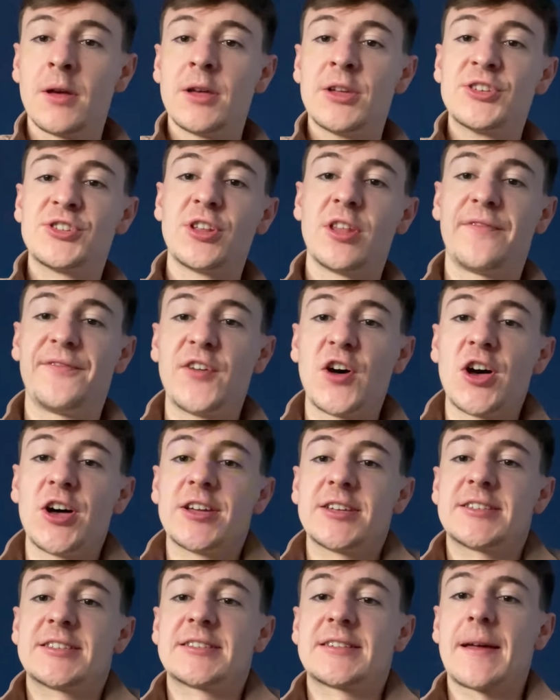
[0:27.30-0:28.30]
So the
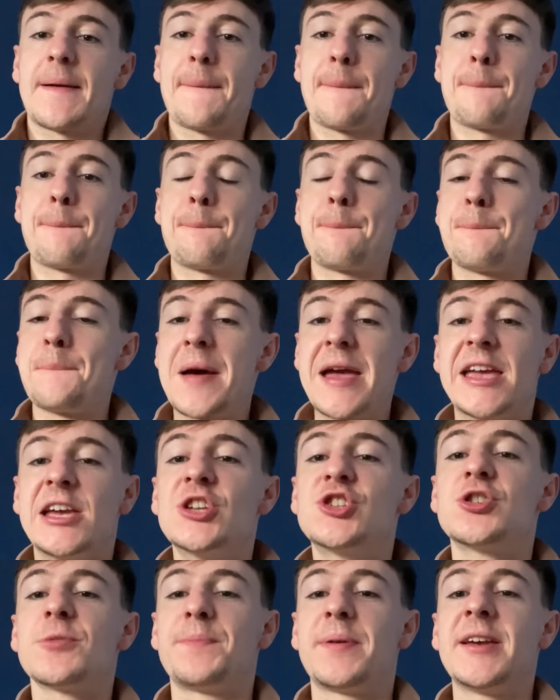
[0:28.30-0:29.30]
first
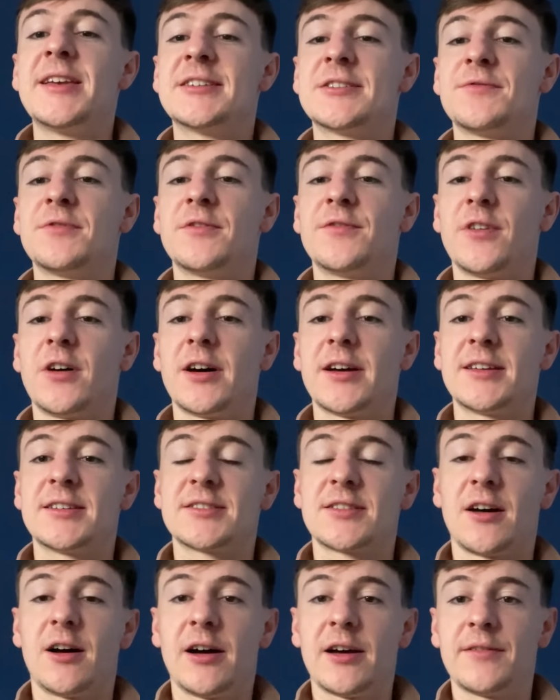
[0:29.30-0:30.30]
major piece of advice
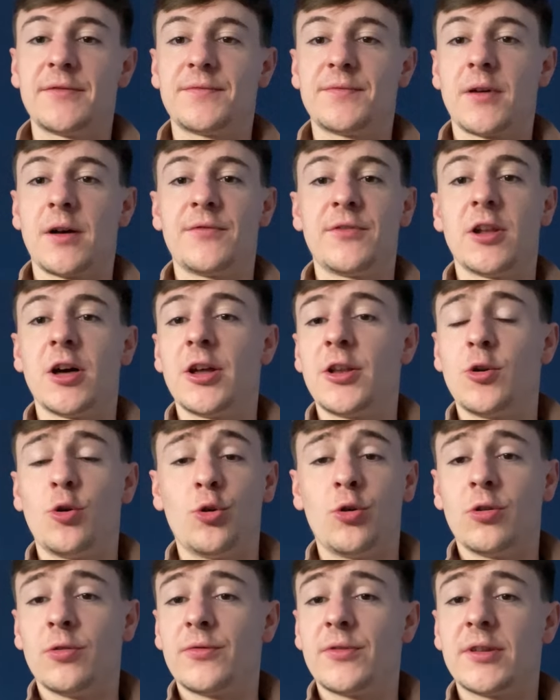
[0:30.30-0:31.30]
that I've I've learned
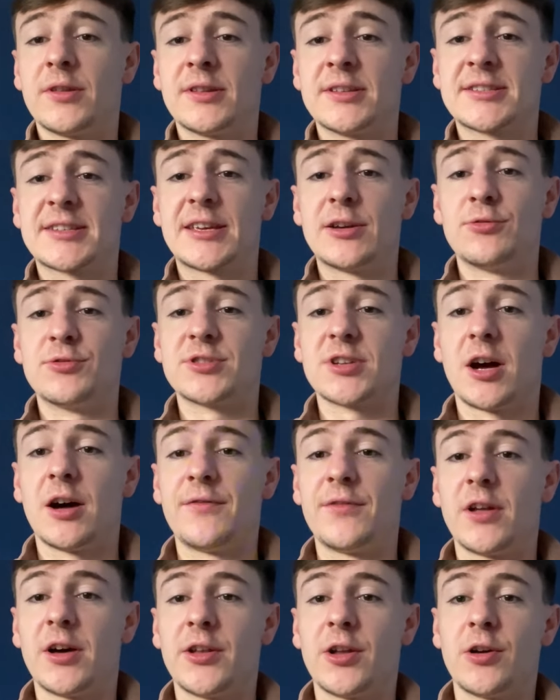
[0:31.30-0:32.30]
or that the skills that I've
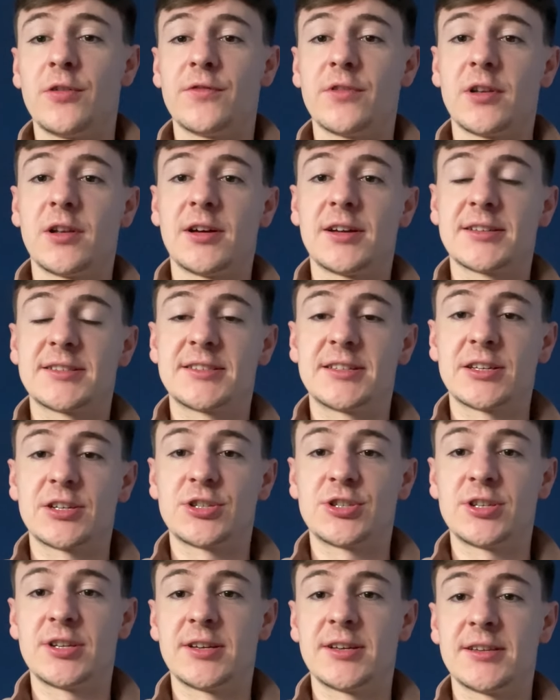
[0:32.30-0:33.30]
learned over the last
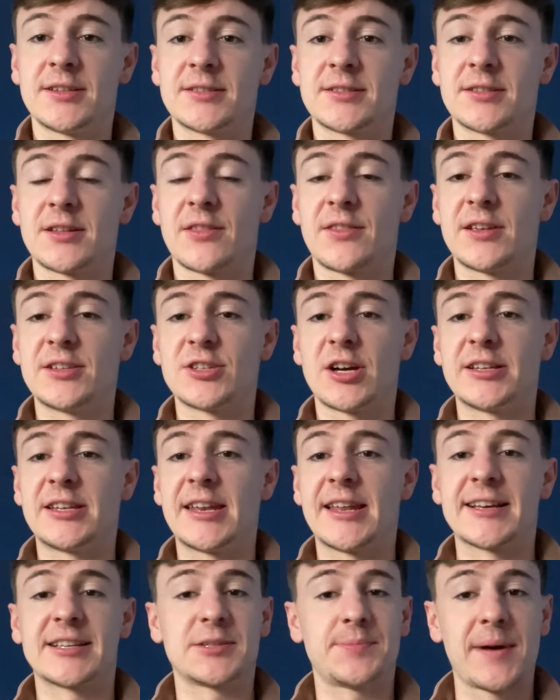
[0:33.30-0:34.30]
six years and the things I didn't
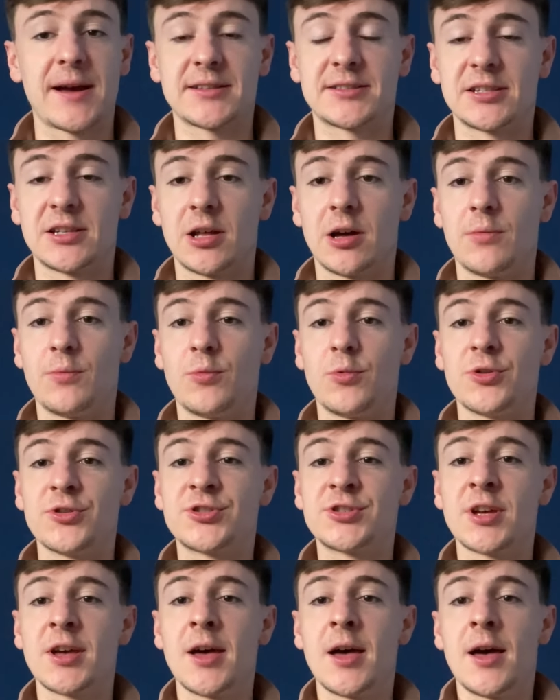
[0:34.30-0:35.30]
expect to learn
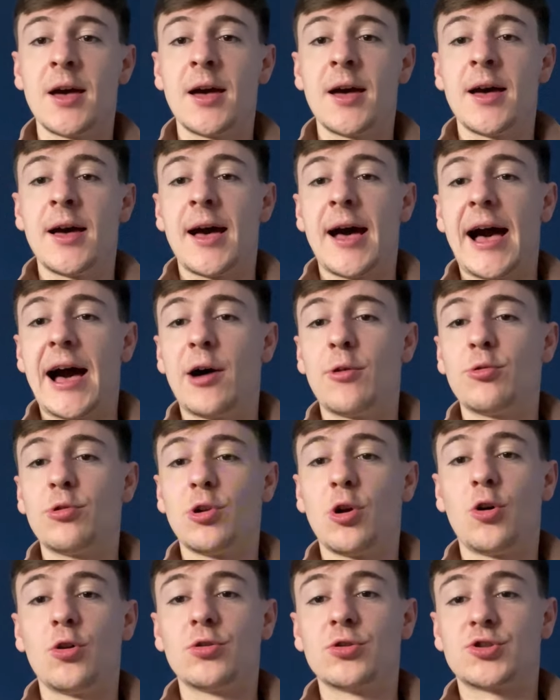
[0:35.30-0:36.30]
was how
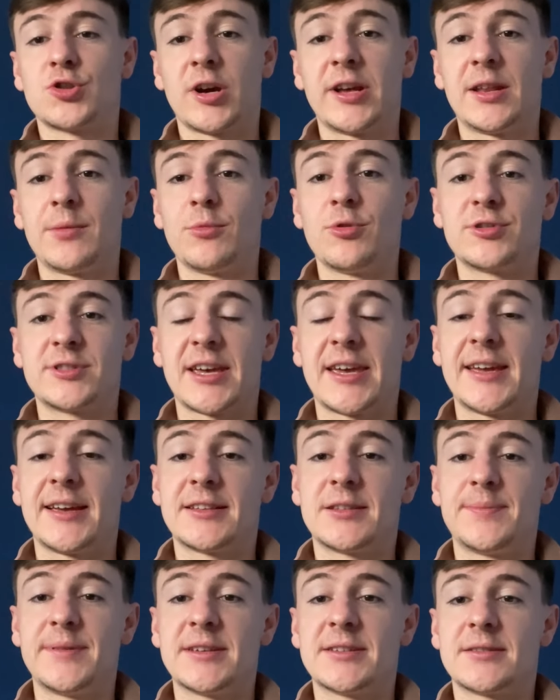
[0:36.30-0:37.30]
long trading will take
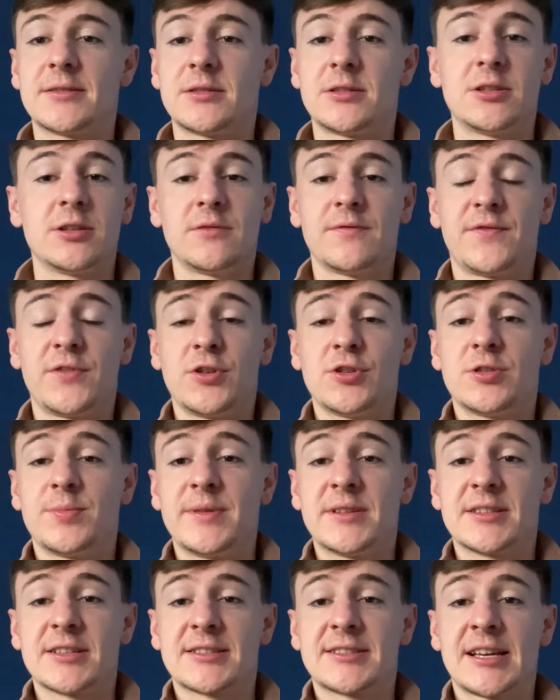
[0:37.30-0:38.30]
to be to, for you to be
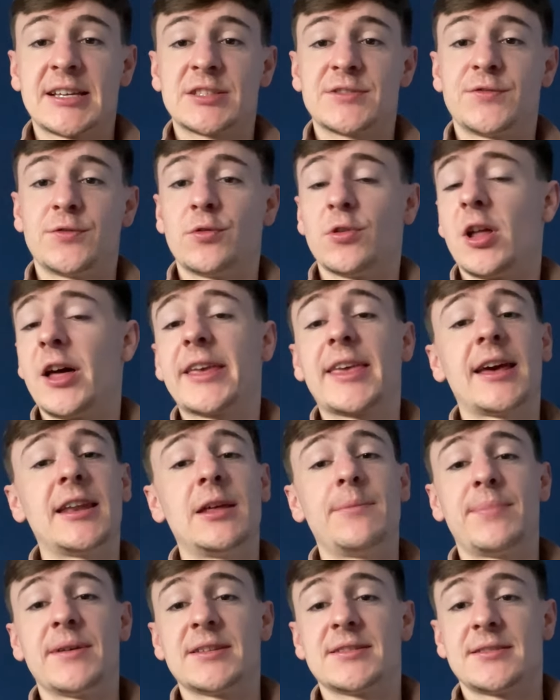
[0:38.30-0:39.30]
successful. Like any
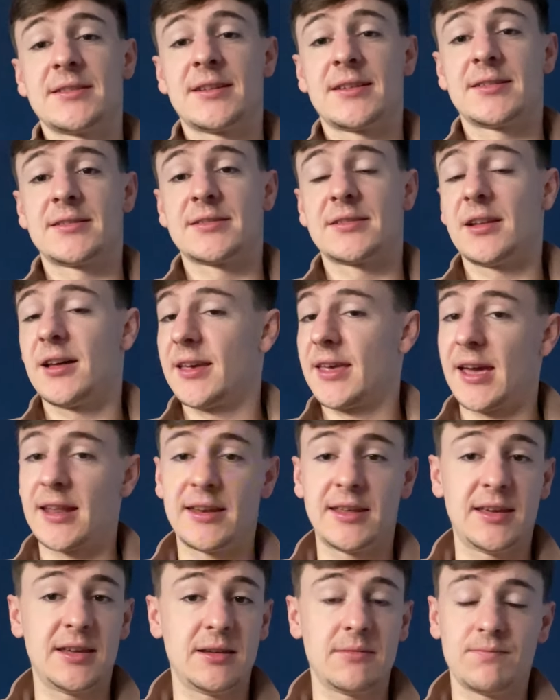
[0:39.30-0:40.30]
business, like
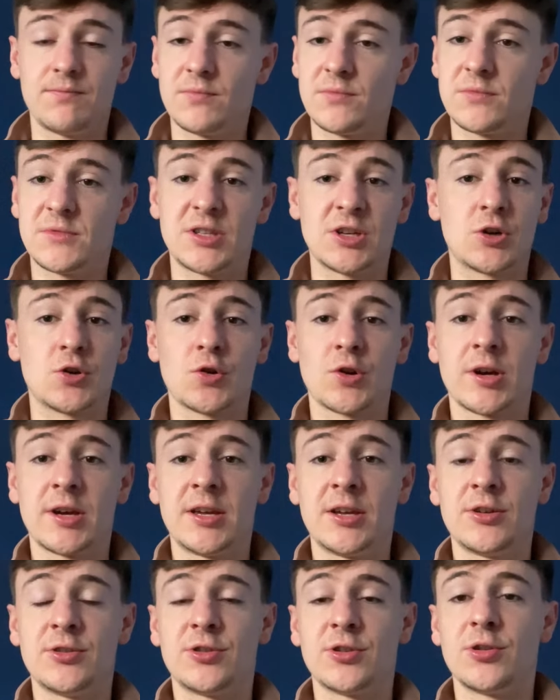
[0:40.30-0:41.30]
any degree
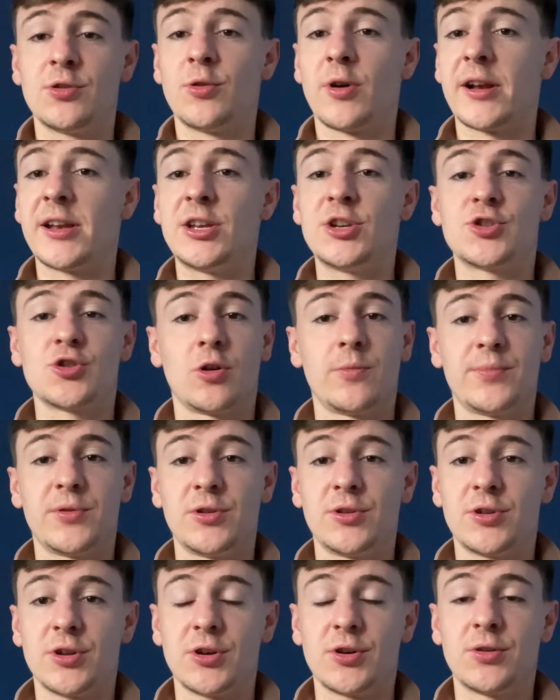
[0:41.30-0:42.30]
you do or any job you
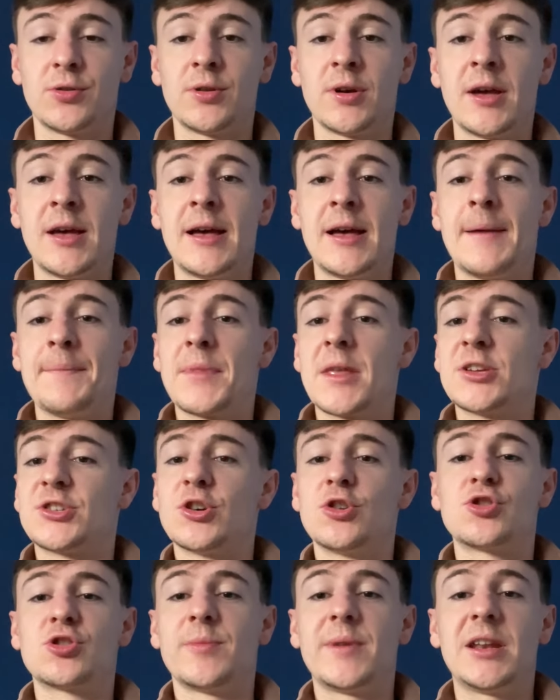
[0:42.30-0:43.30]
do,
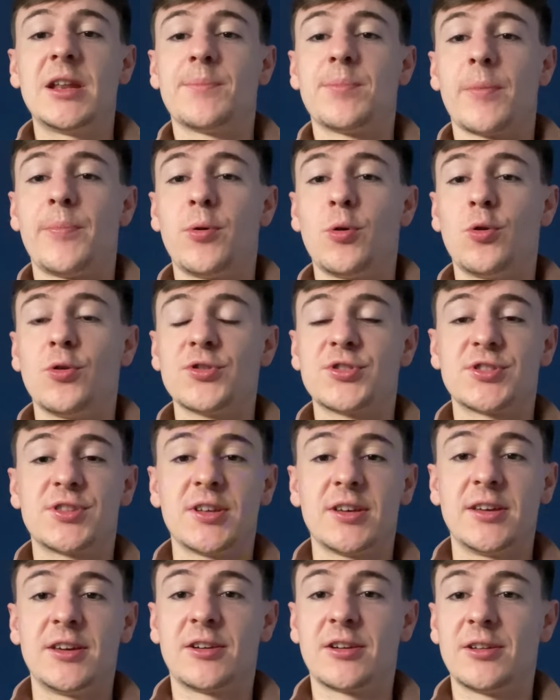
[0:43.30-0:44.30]
social media purports
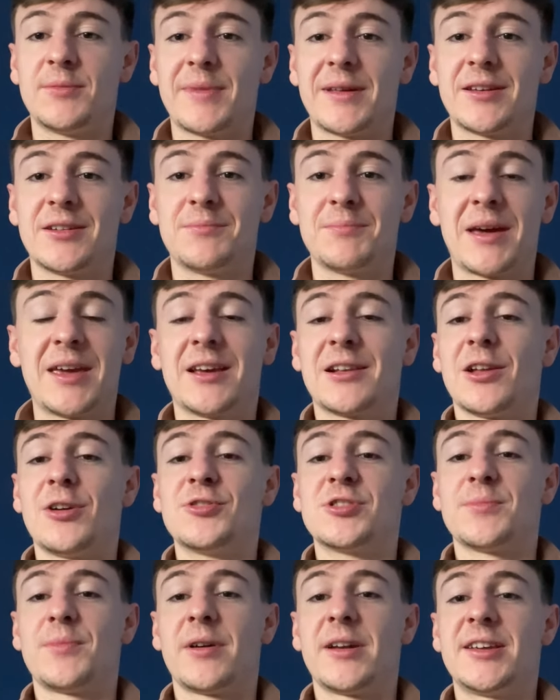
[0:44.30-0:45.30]
that you can make
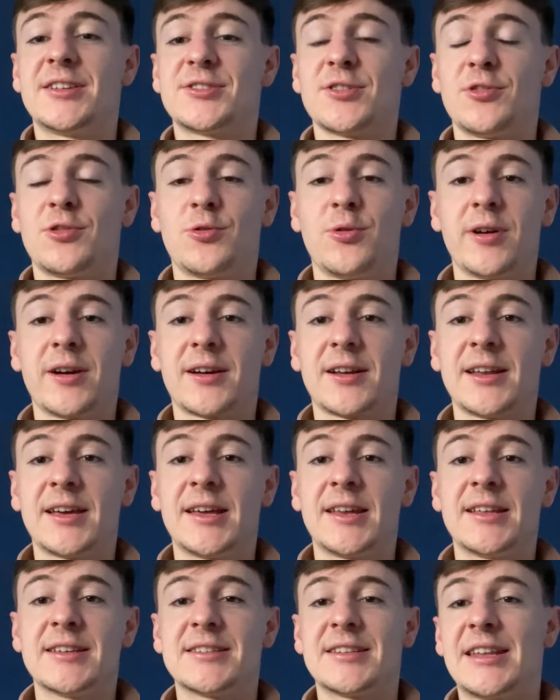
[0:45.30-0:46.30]
loads of money so quickly
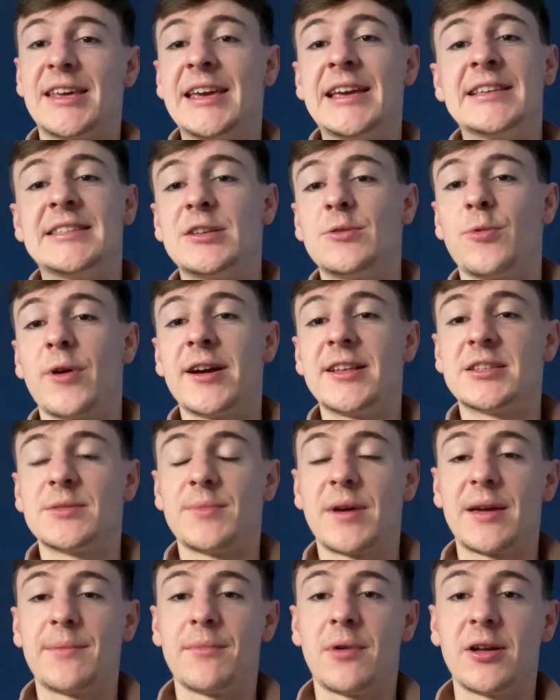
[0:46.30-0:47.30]
and it's an easy way to
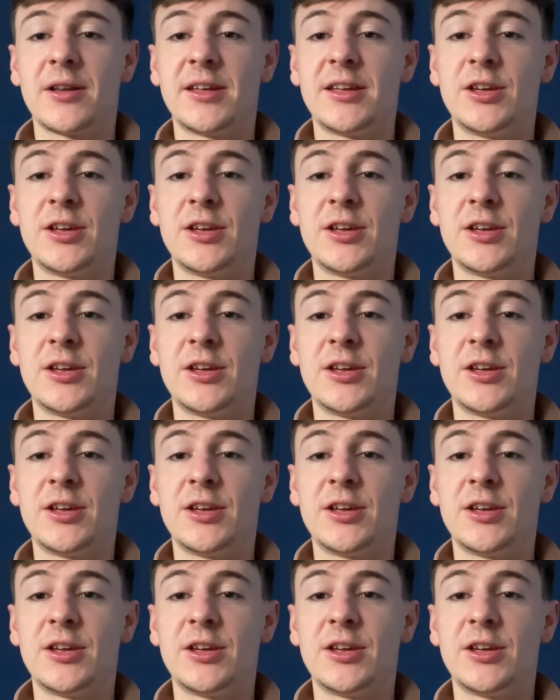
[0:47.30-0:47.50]
make money.